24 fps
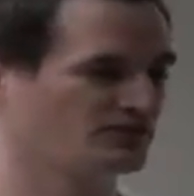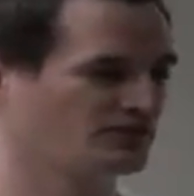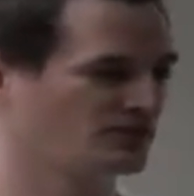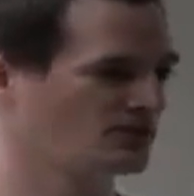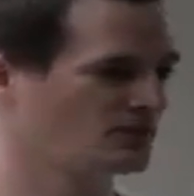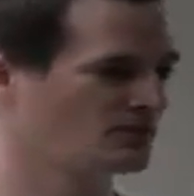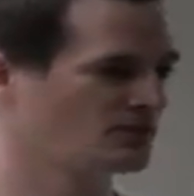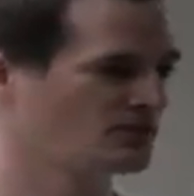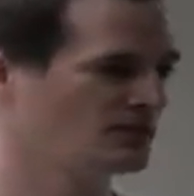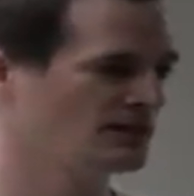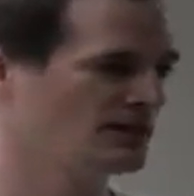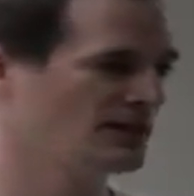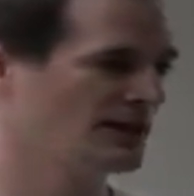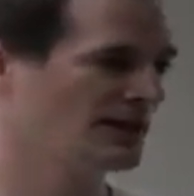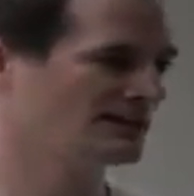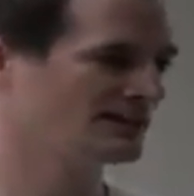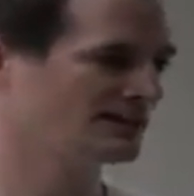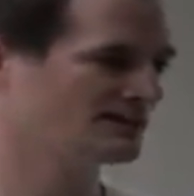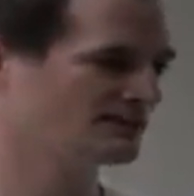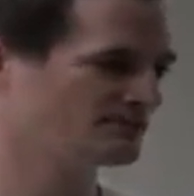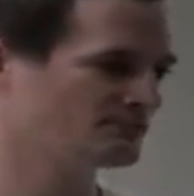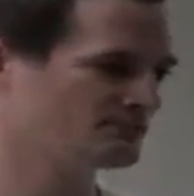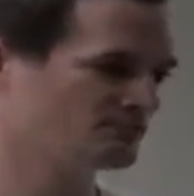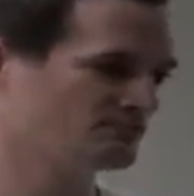So
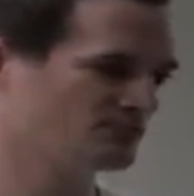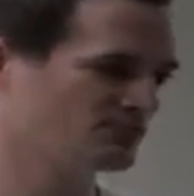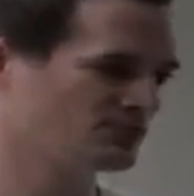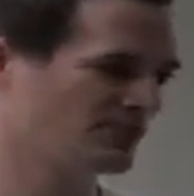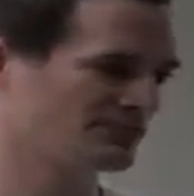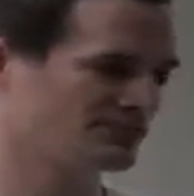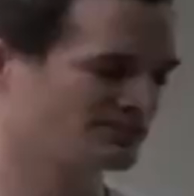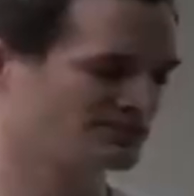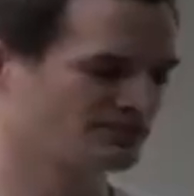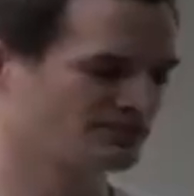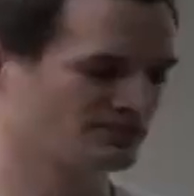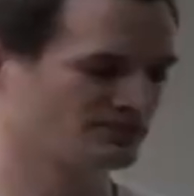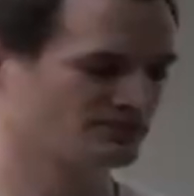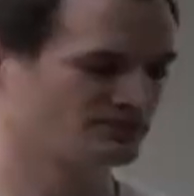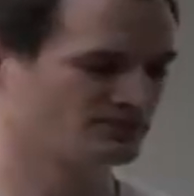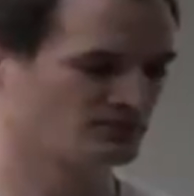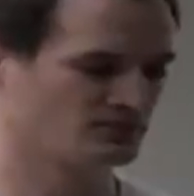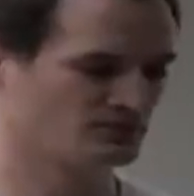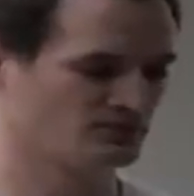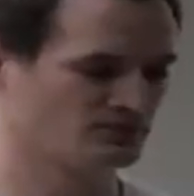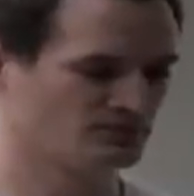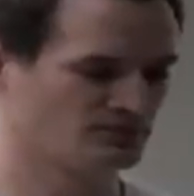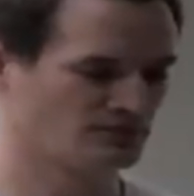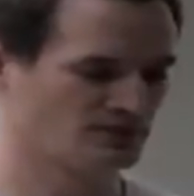any sensitive
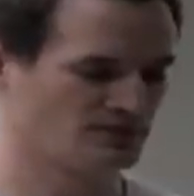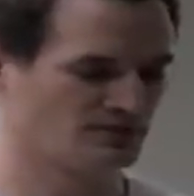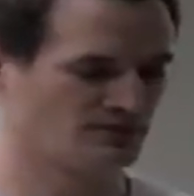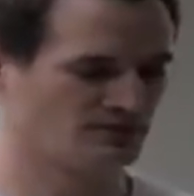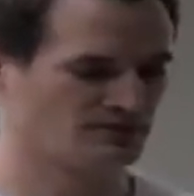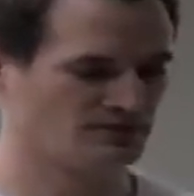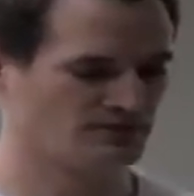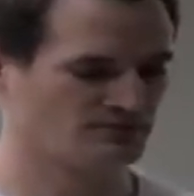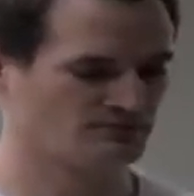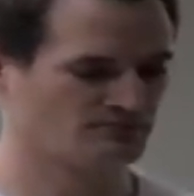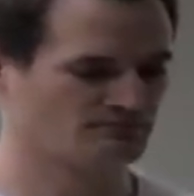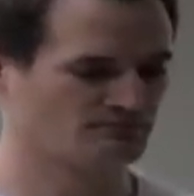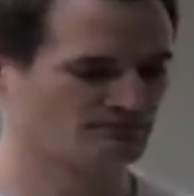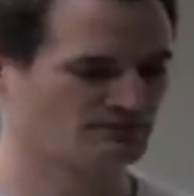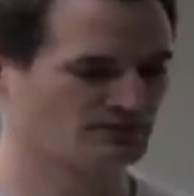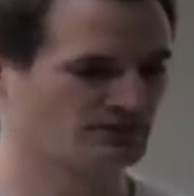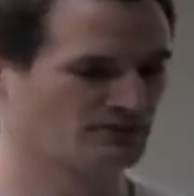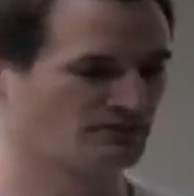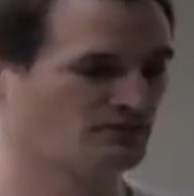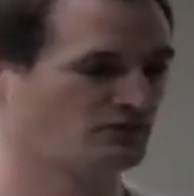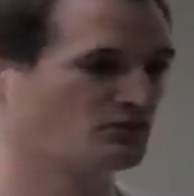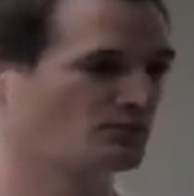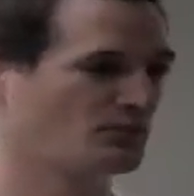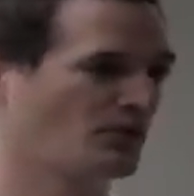or kind
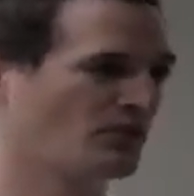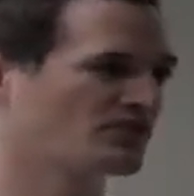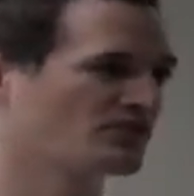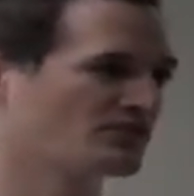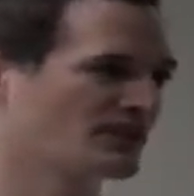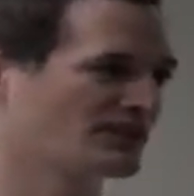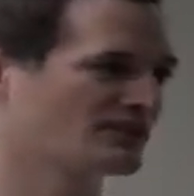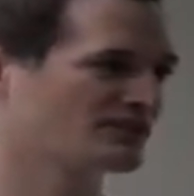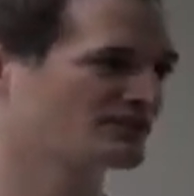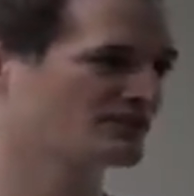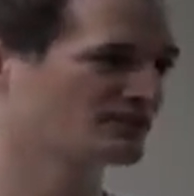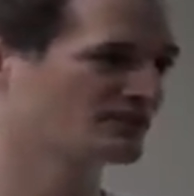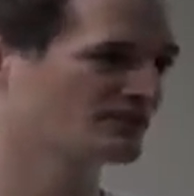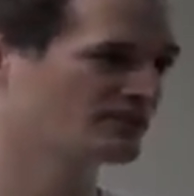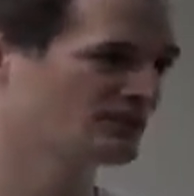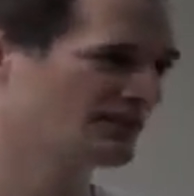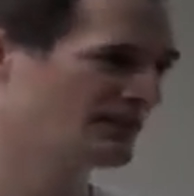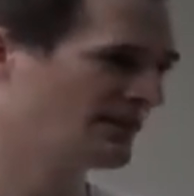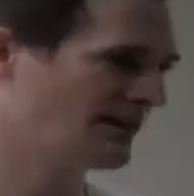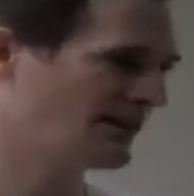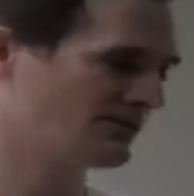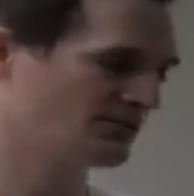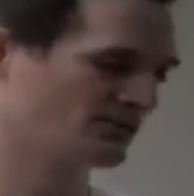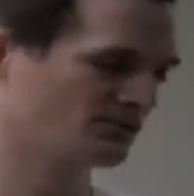of response data
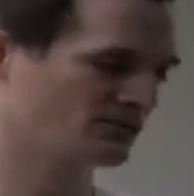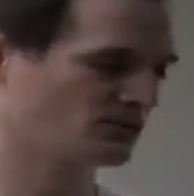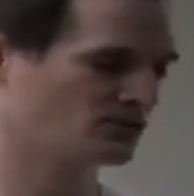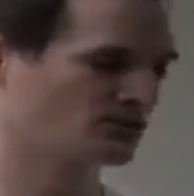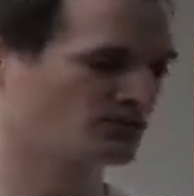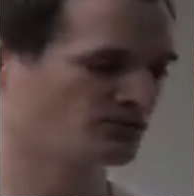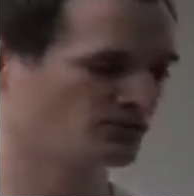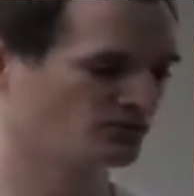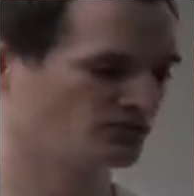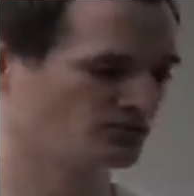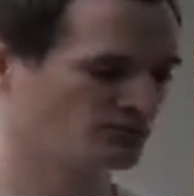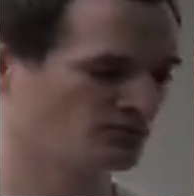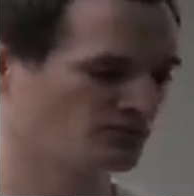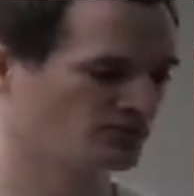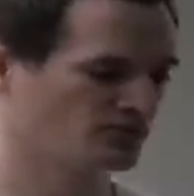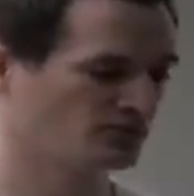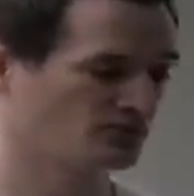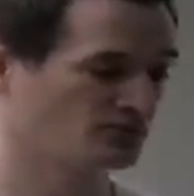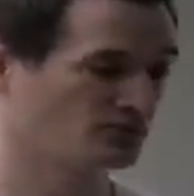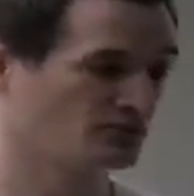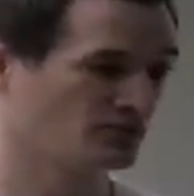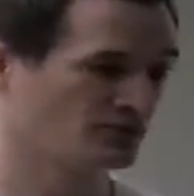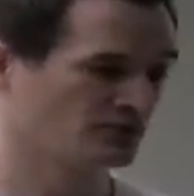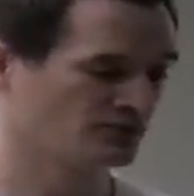isn't stored in some
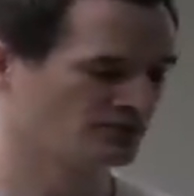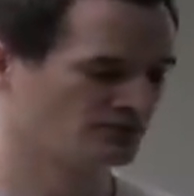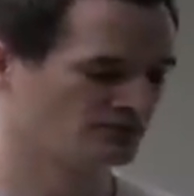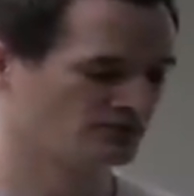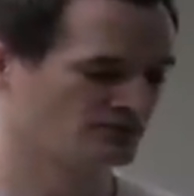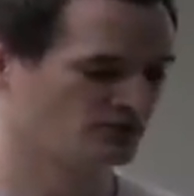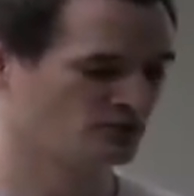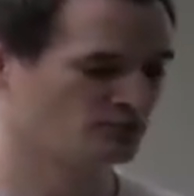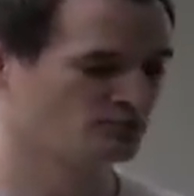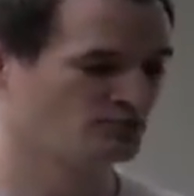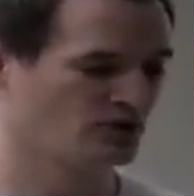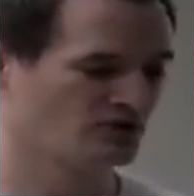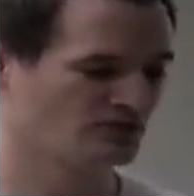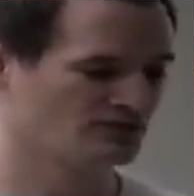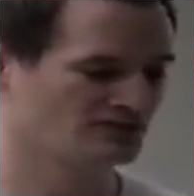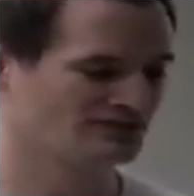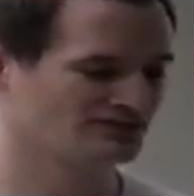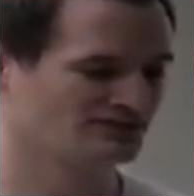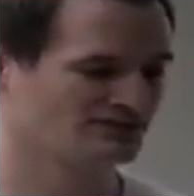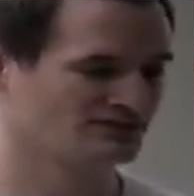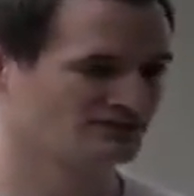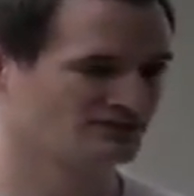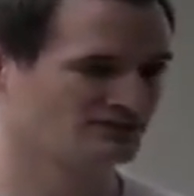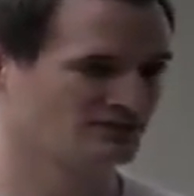third-party
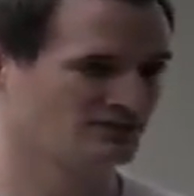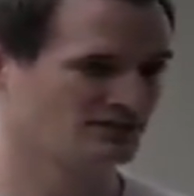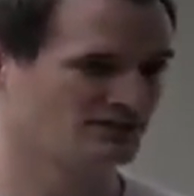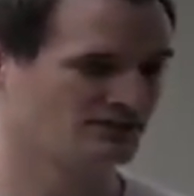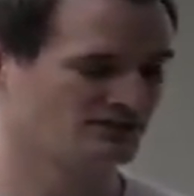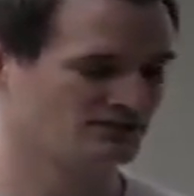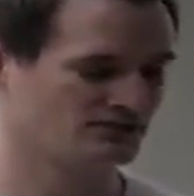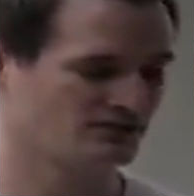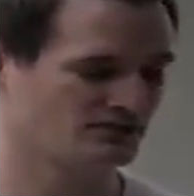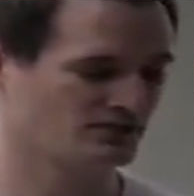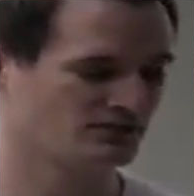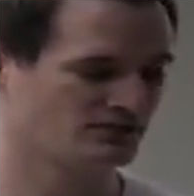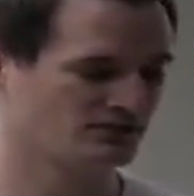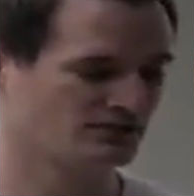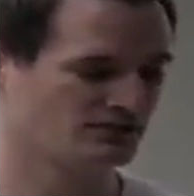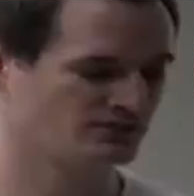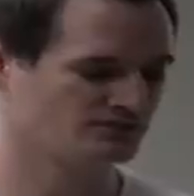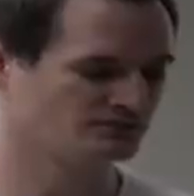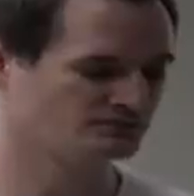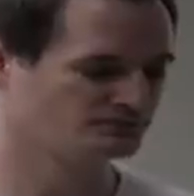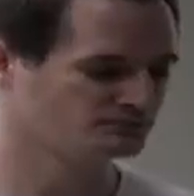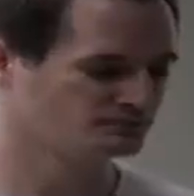servers.